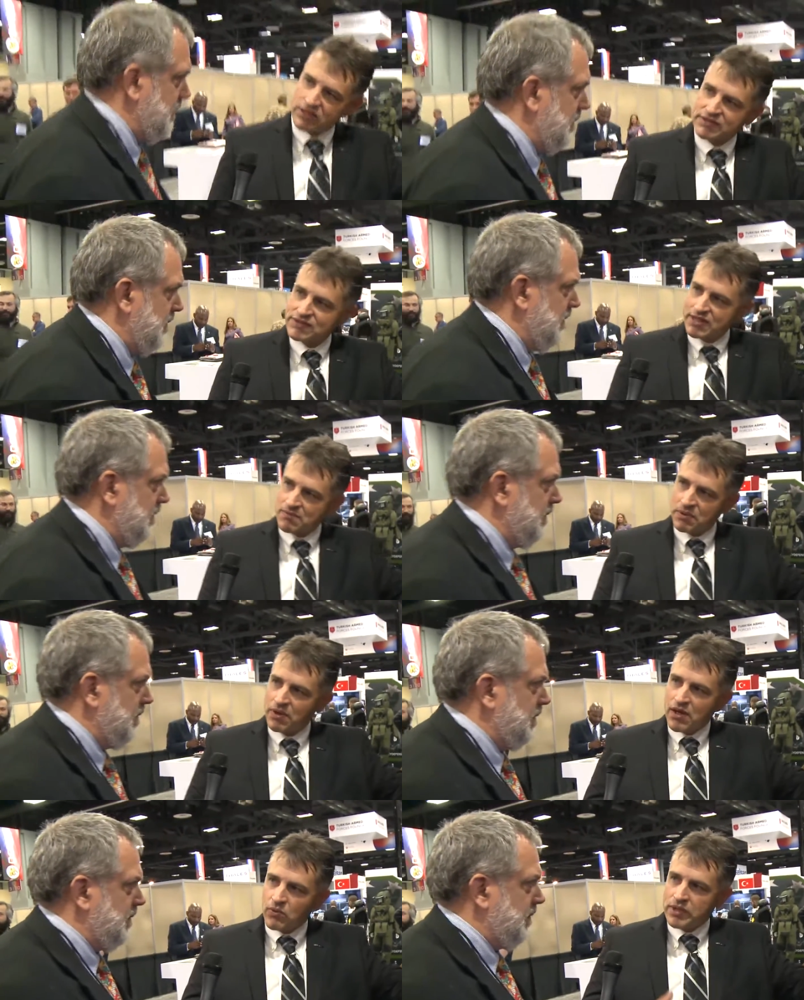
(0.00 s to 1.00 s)
Speaker 1: you can see it. But
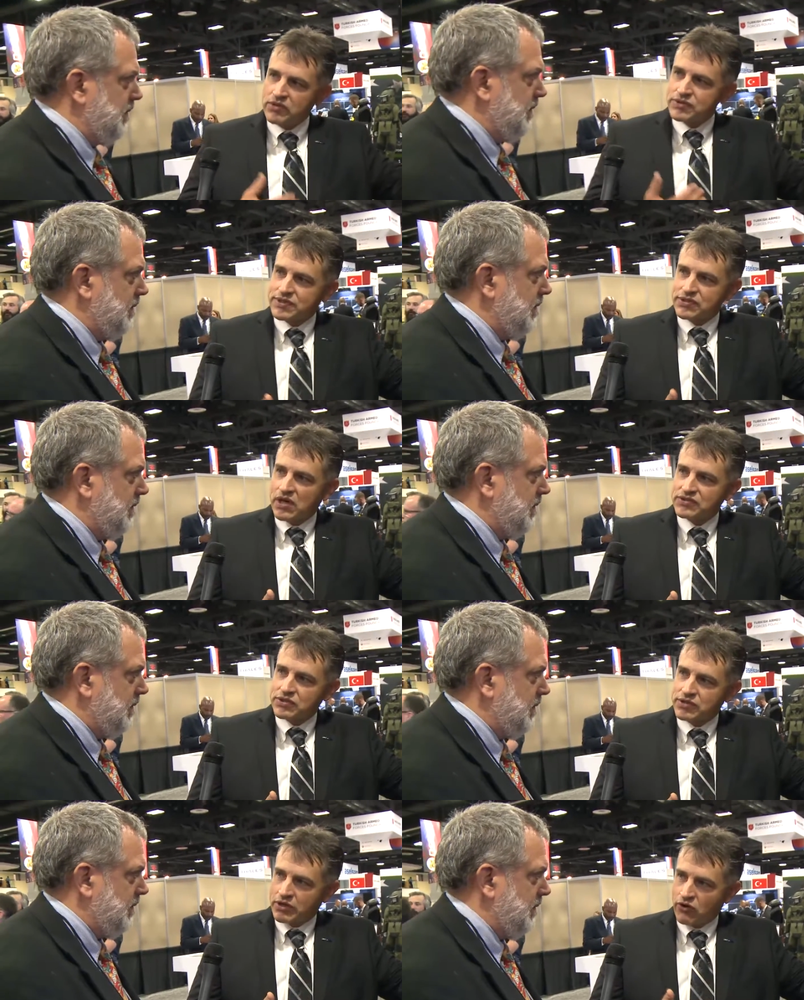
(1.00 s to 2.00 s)
we use this also
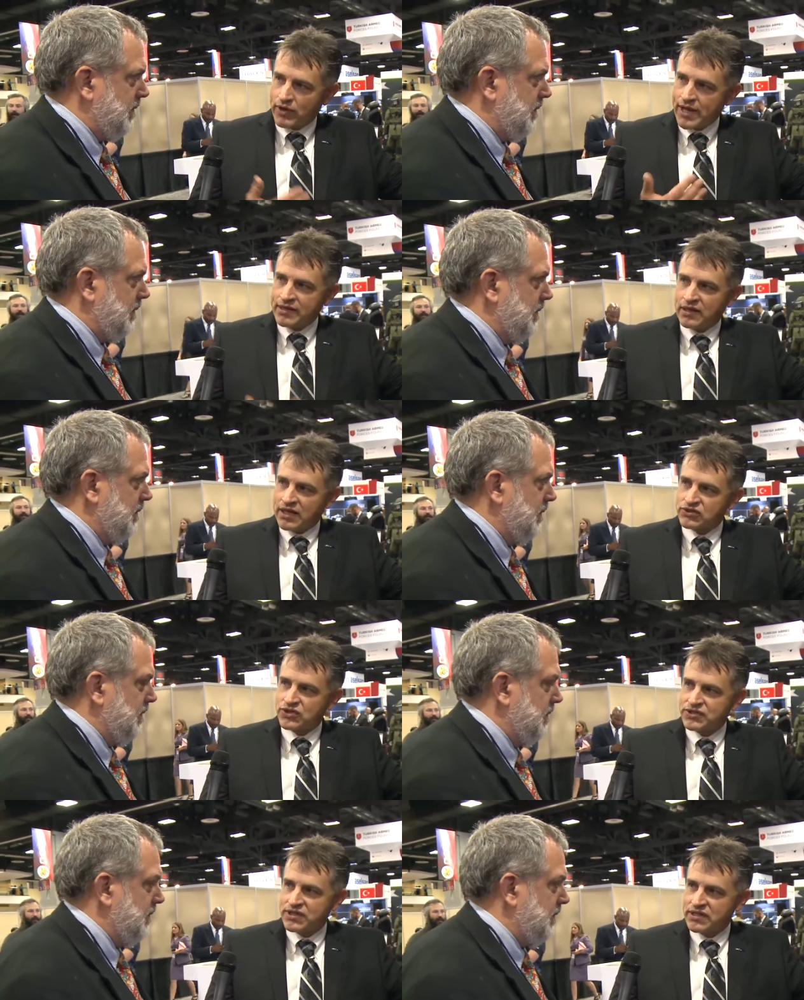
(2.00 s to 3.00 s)
to create
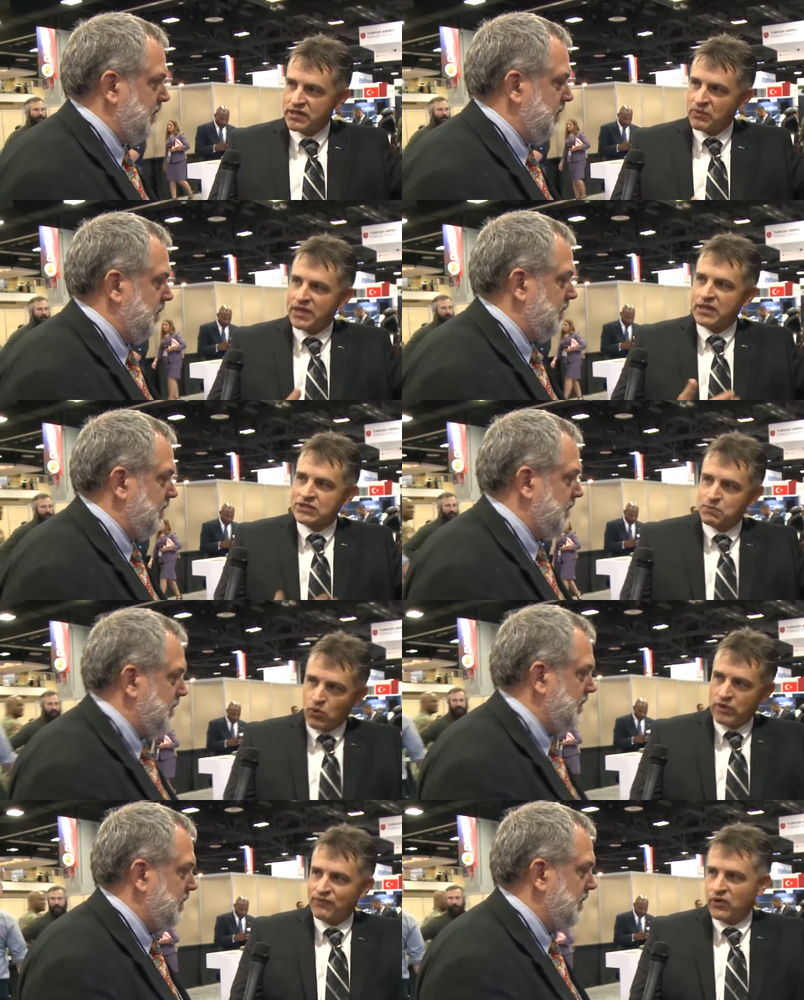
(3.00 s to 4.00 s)
electricity that we can
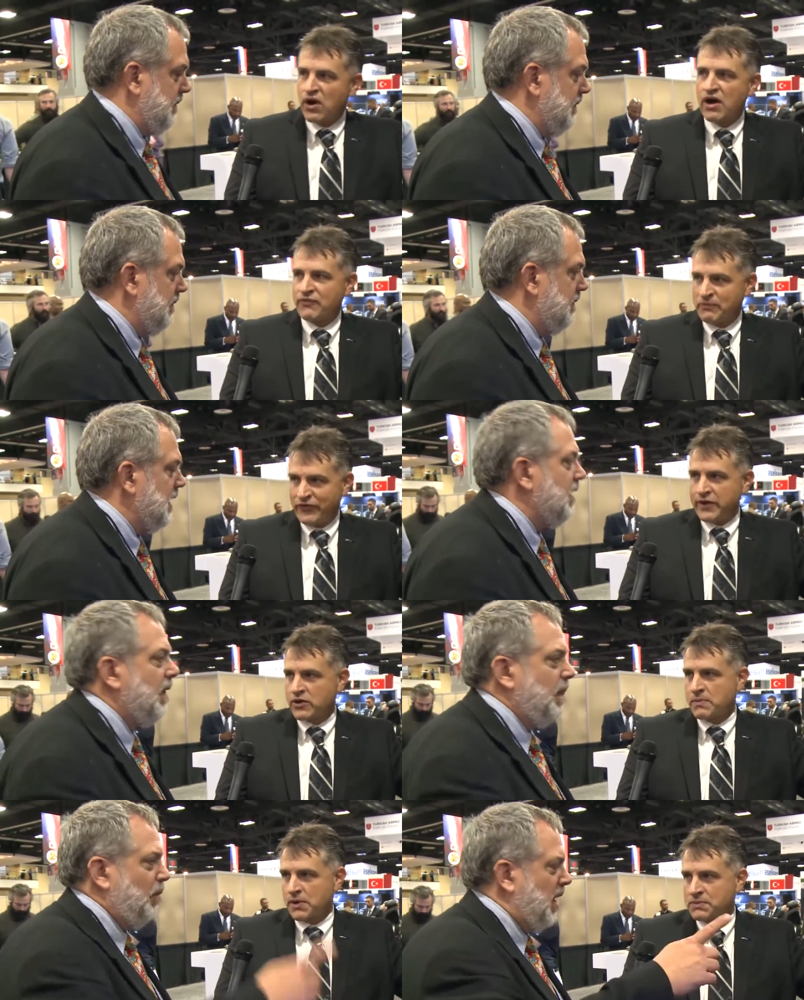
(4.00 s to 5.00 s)
export for
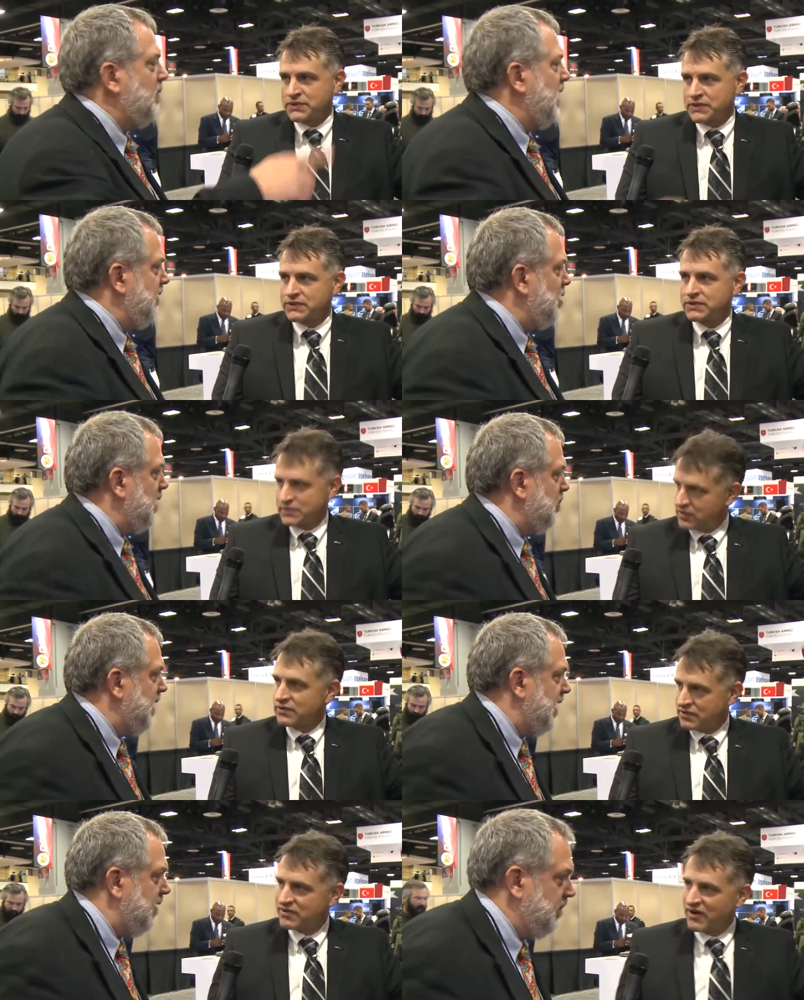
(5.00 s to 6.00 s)
off-vehicle purposes. Why don't we have a quick
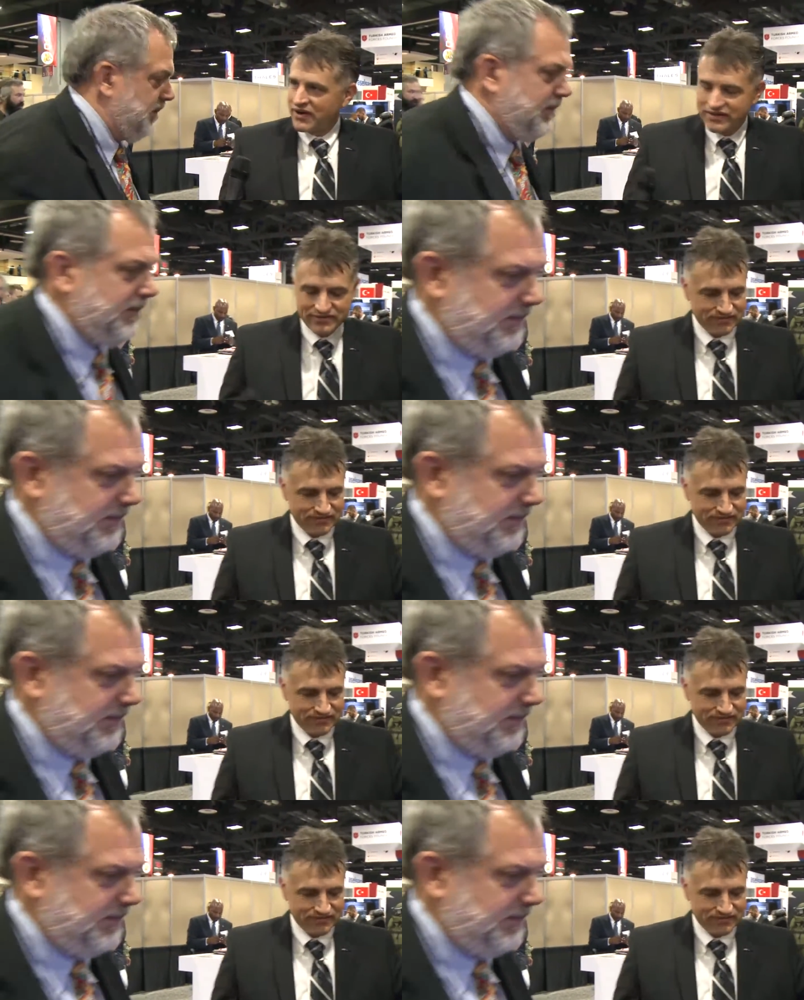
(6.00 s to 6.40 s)
peek? All right.